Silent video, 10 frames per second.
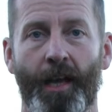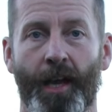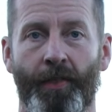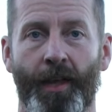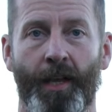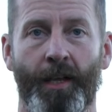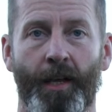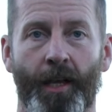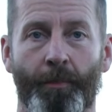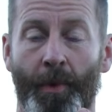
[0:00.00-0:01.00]
and then
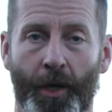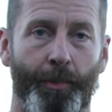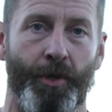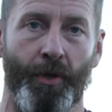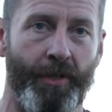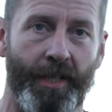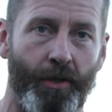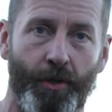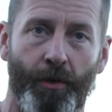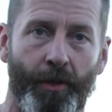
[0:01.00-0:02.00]
my opportunity
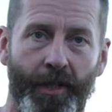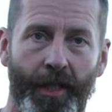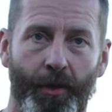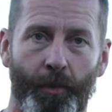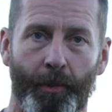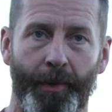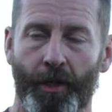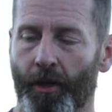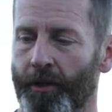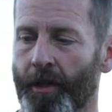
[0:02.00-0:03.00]
to shoot the deer will be
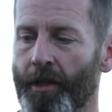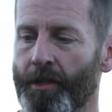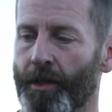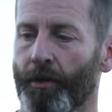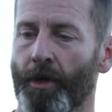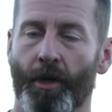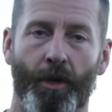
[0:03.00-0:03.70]
gone. So